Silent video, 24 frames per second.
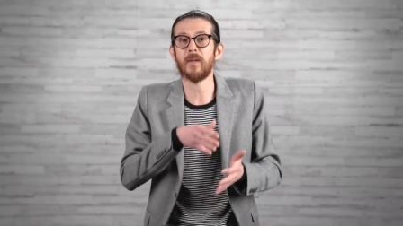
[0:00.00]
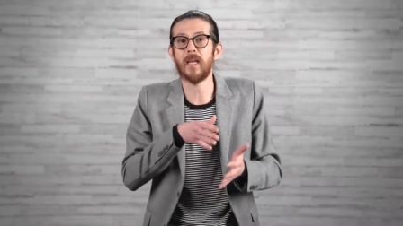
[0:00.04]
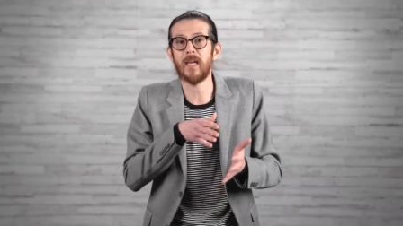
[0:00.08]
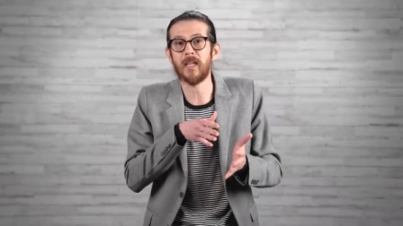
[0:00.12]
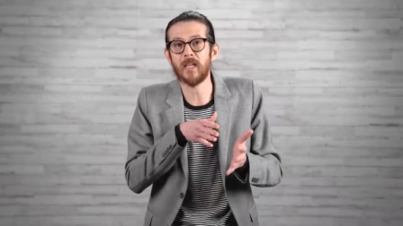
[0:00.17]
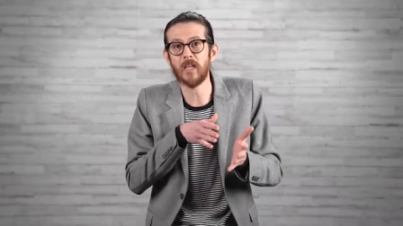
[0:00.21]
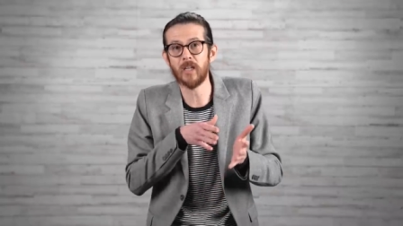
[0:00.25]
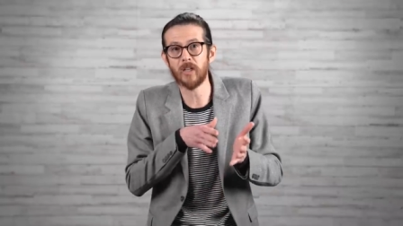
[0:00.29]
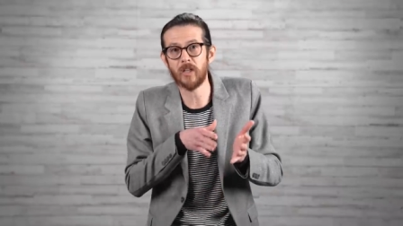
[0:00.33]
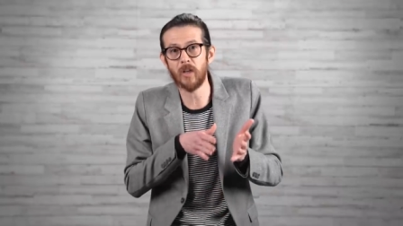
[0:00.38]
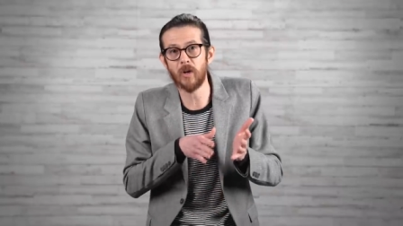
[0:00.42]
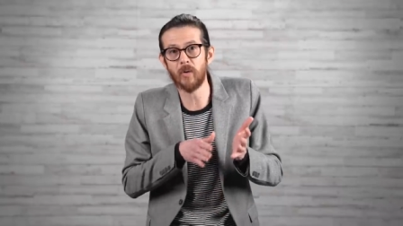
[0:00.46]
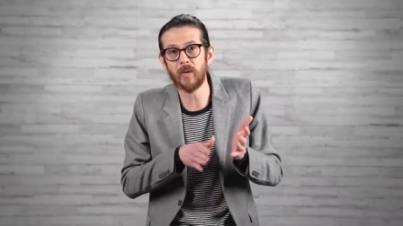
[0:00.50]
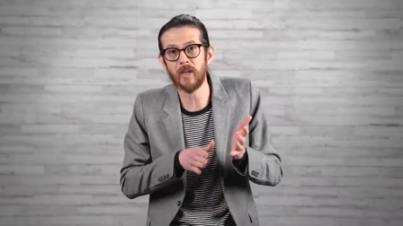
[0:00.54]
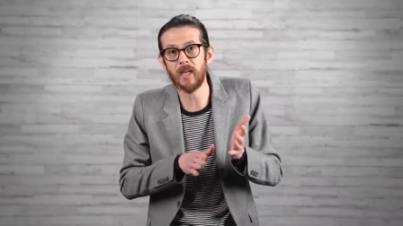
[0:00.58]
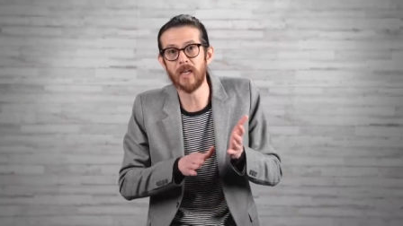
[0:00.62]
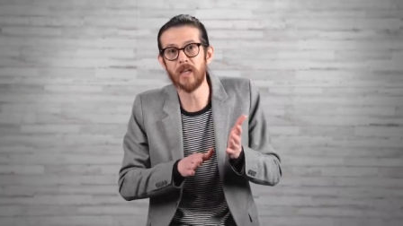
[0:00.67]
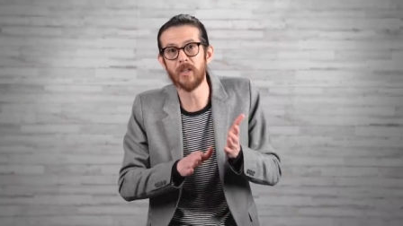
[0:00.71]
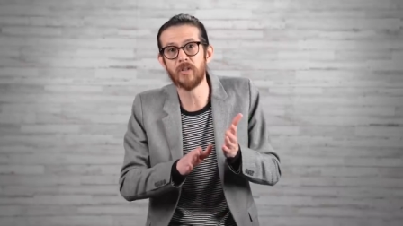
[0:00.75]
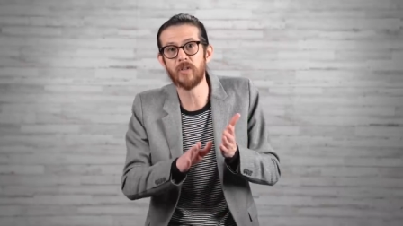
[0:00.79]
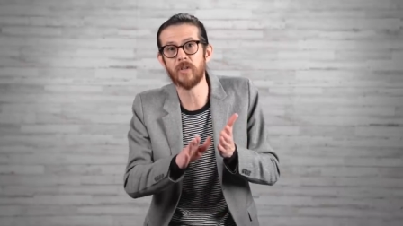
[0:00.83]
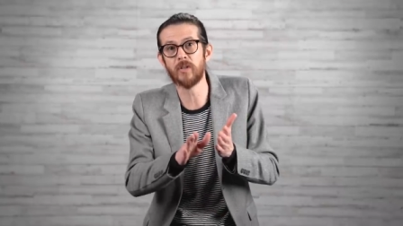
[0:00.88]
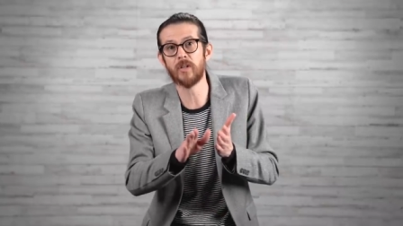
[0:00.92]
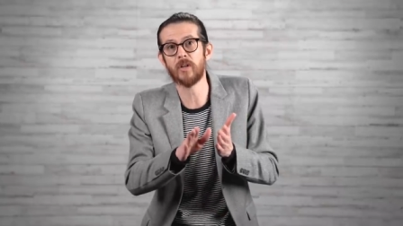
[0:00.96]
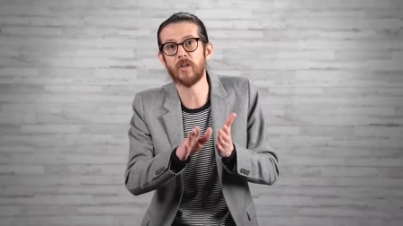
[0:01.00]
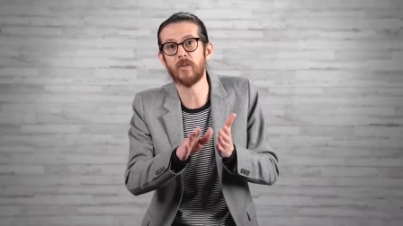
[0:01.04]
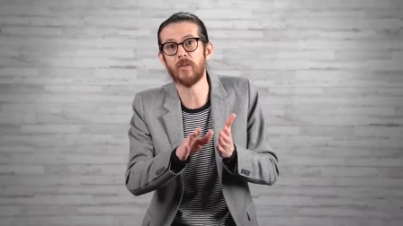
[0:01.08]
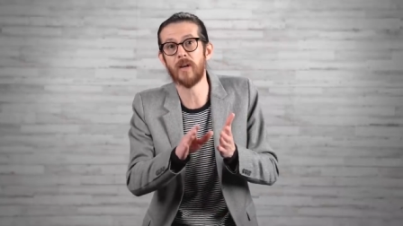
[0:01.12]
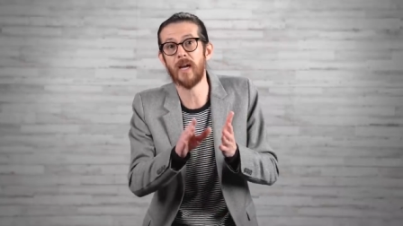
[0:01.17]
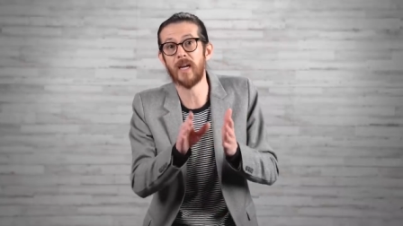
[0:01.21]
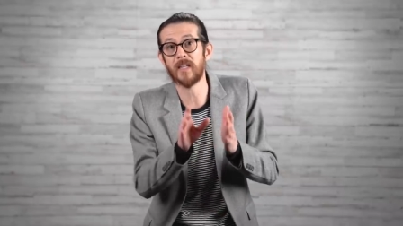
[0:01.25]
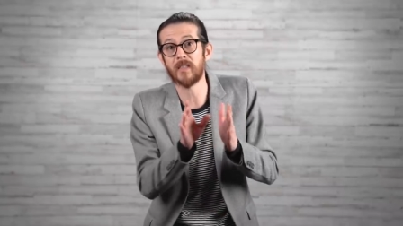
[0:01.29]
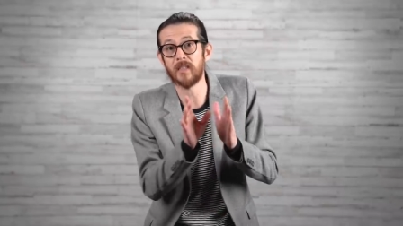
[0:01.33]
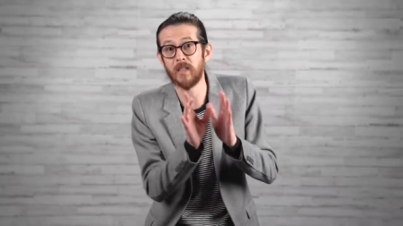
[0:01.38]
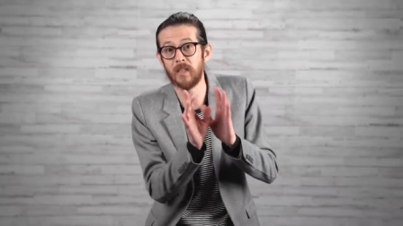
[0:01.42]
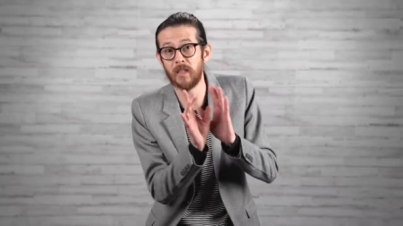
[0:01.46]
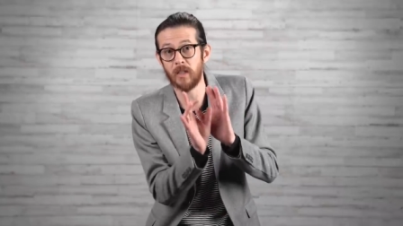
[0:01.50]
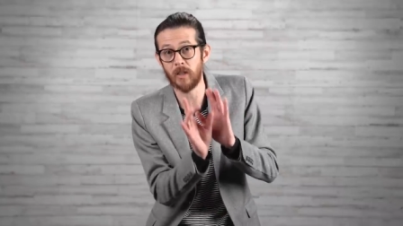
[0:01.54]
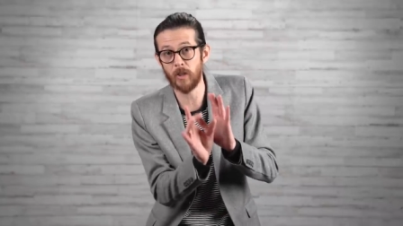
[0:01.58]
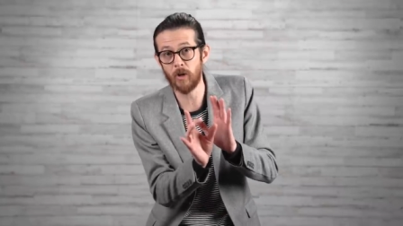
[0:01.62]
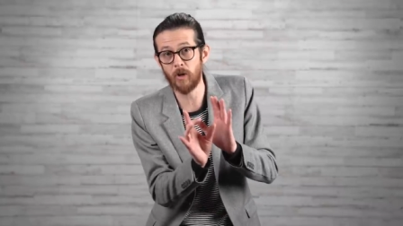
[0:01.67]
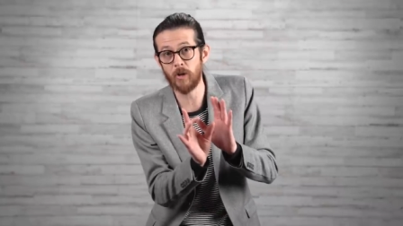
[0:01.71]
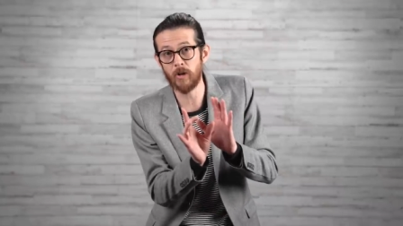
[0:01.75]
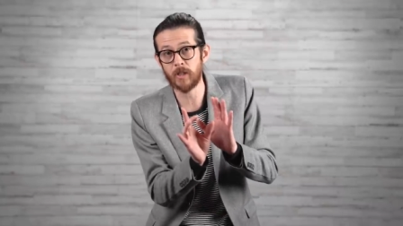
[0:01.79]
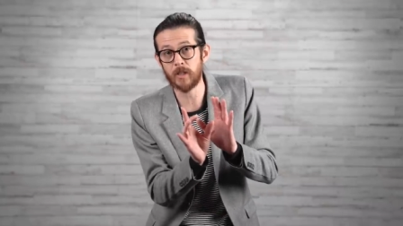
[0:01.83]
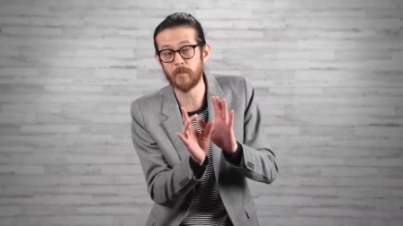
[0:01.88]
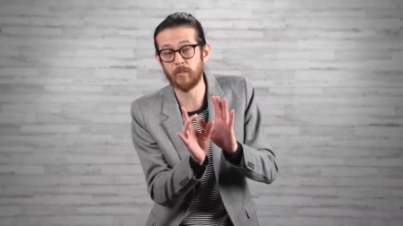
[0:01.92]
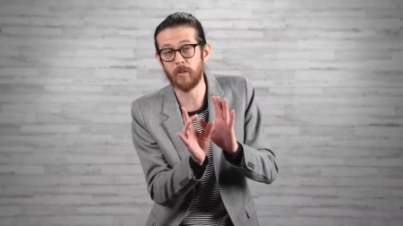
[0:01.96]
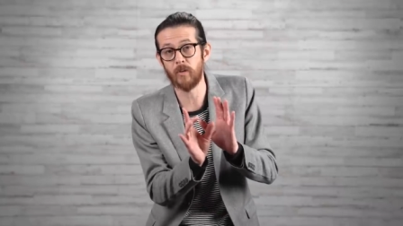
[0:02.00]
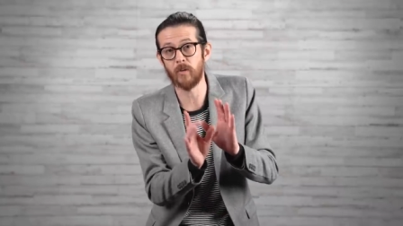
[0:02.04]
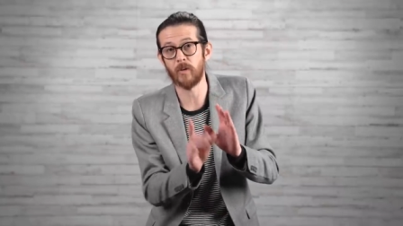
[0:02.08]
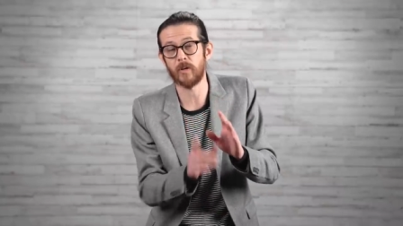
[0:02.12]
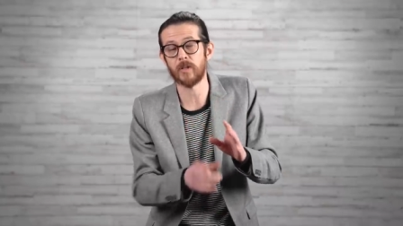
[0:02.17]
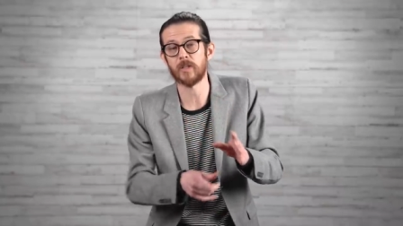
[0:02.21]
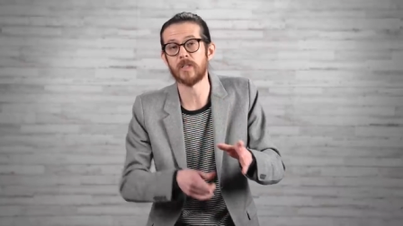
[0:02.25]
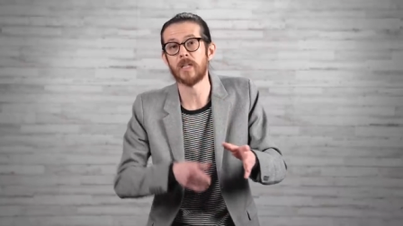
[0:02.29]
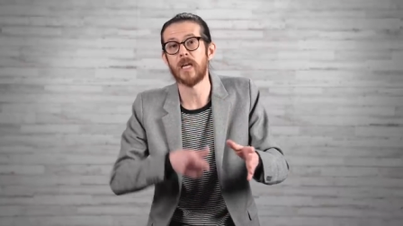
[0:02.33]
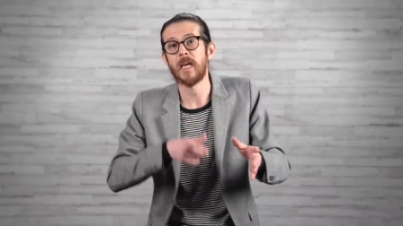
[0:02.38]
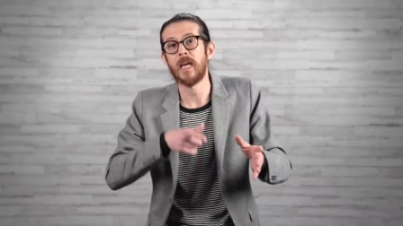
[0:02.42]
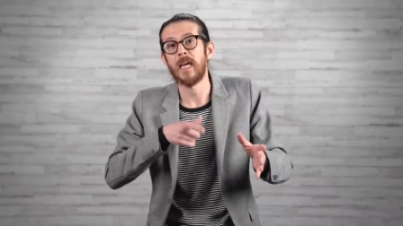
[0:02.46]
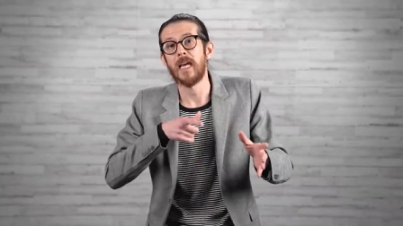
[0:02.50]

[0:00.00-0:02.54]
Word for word: and can go into the cracks, the enlarged pores,